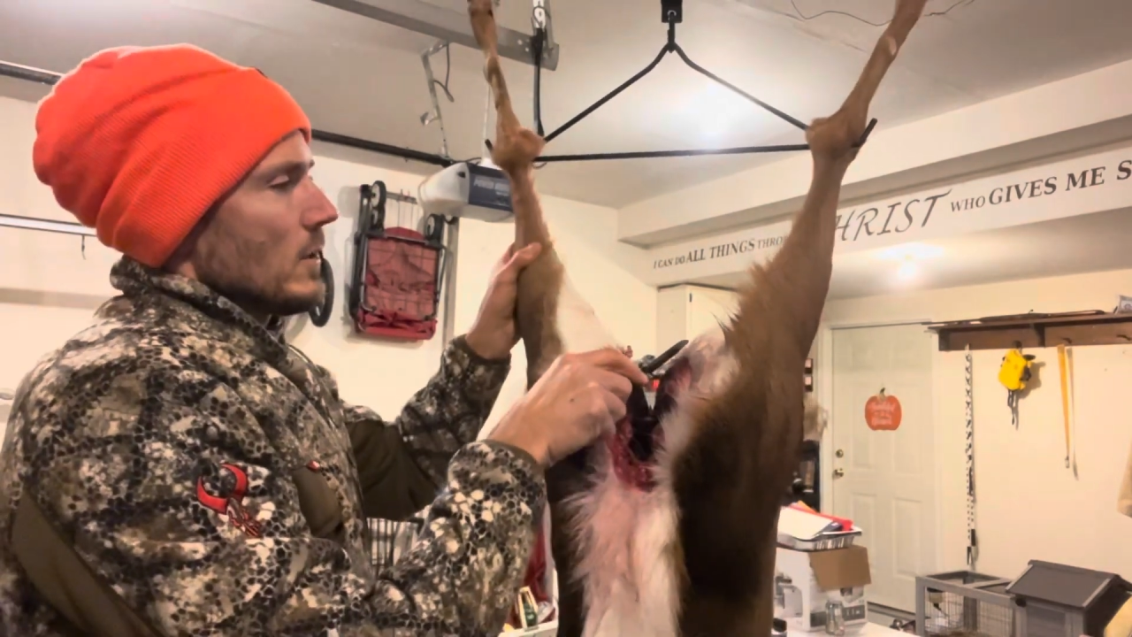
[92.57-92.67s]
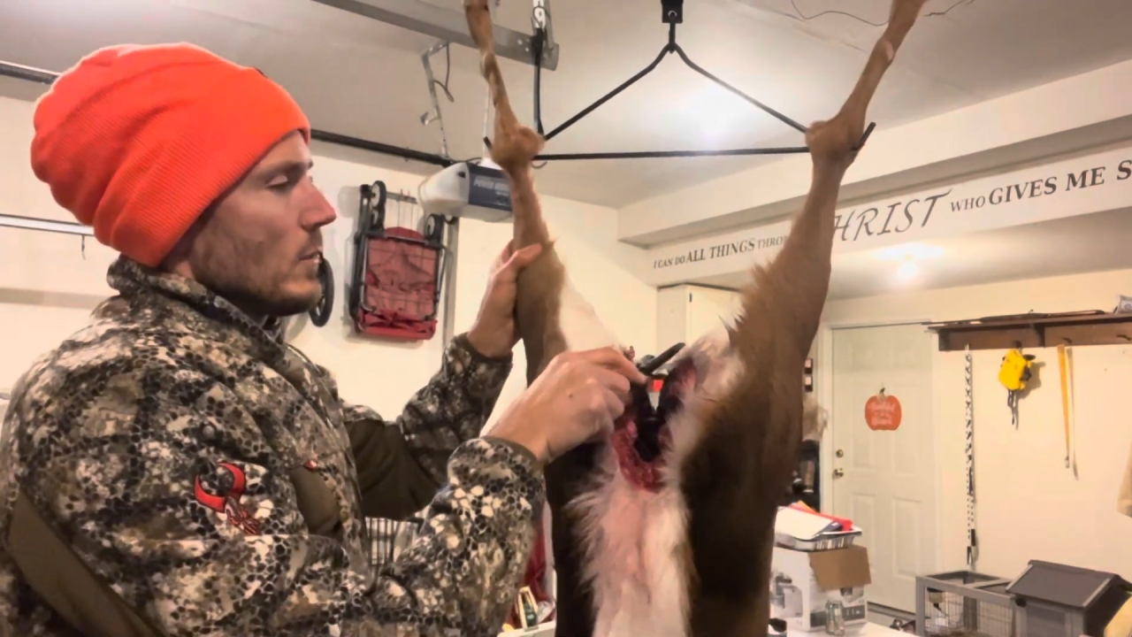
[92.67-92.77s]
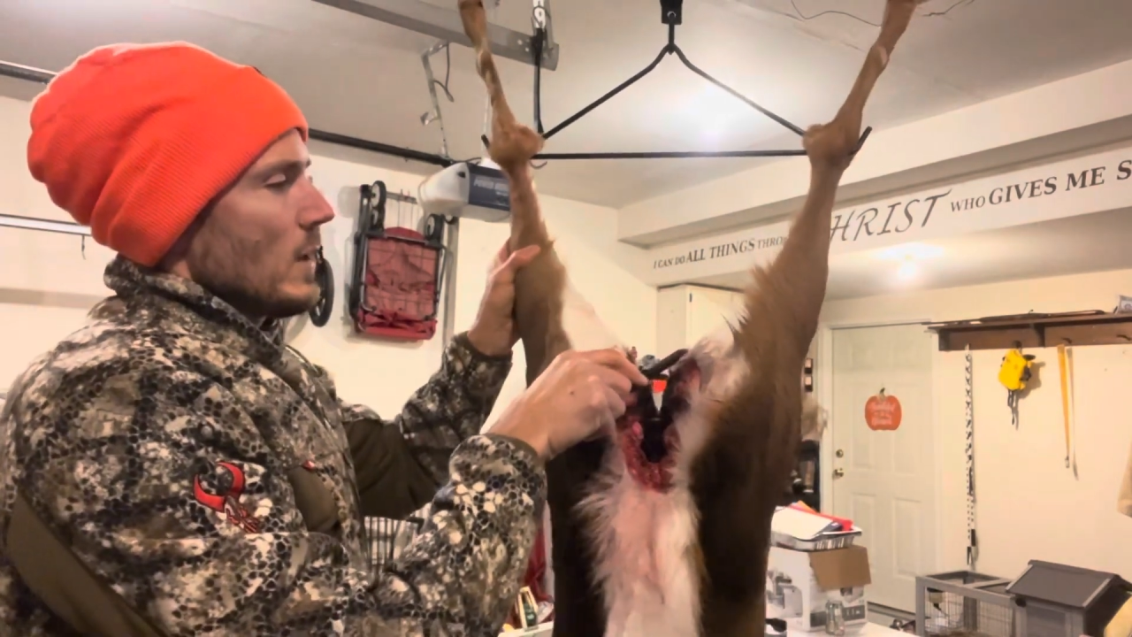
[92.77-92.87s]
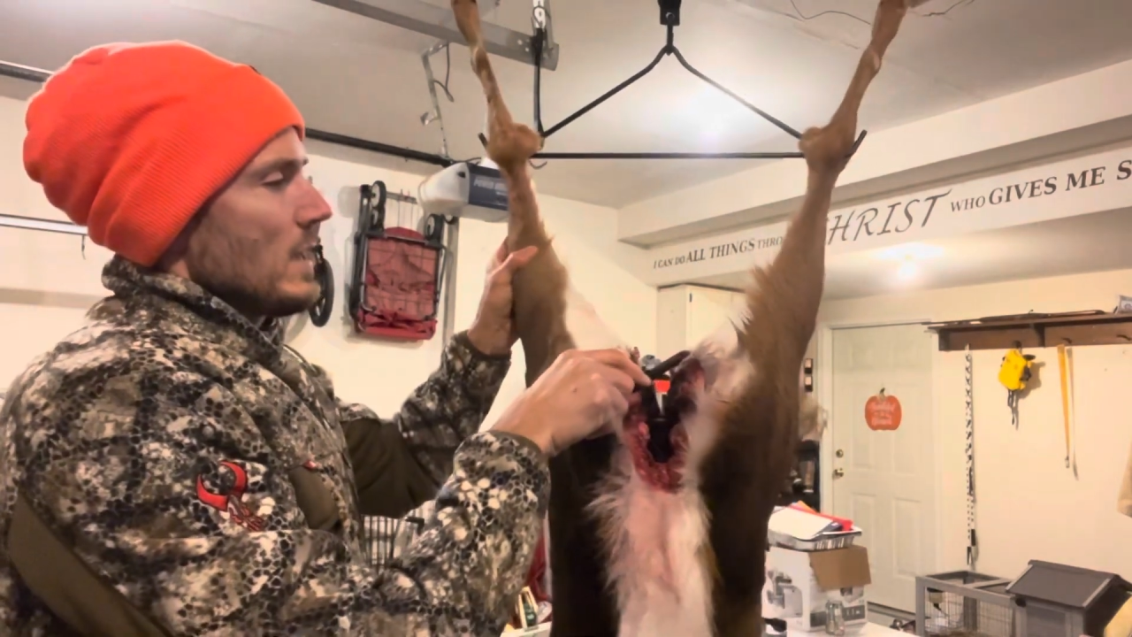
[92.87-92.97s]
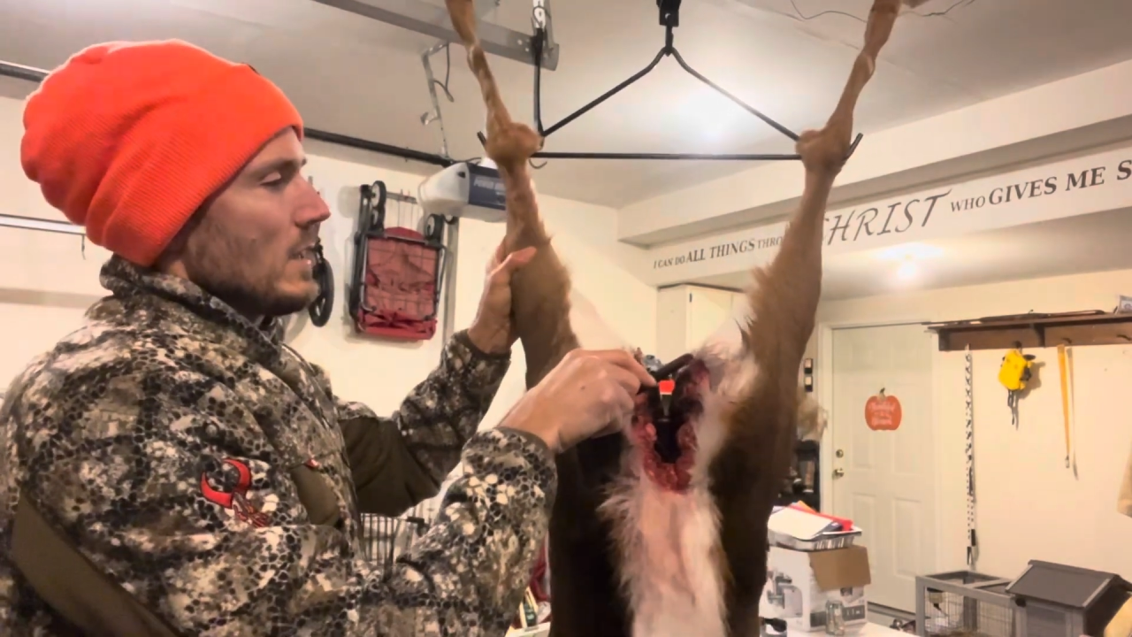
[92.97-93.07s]

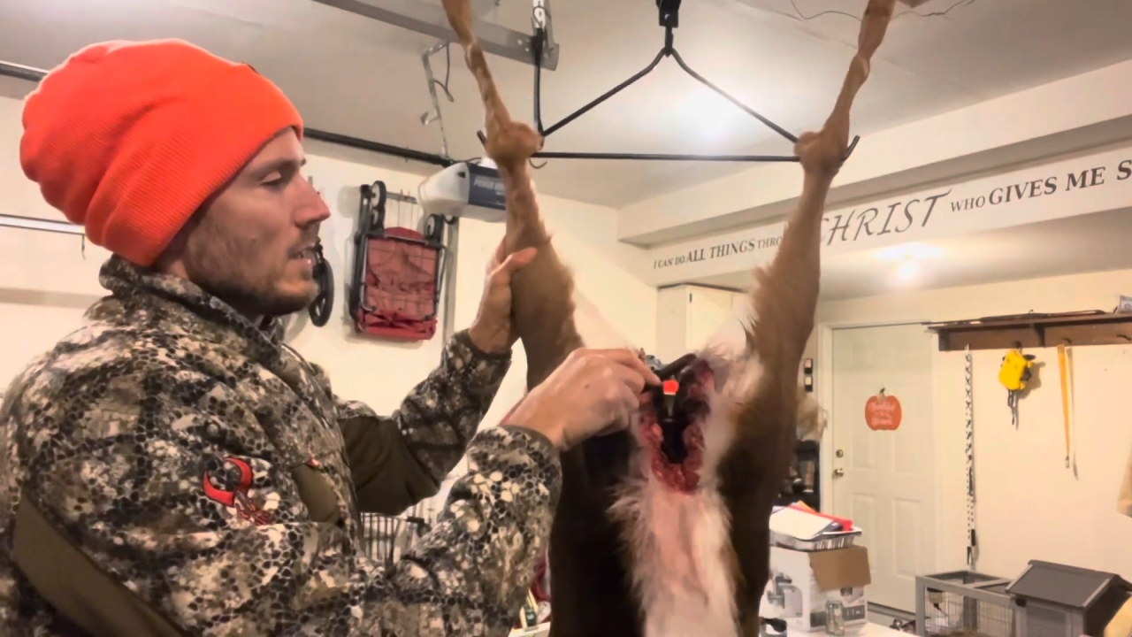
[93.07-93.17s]
right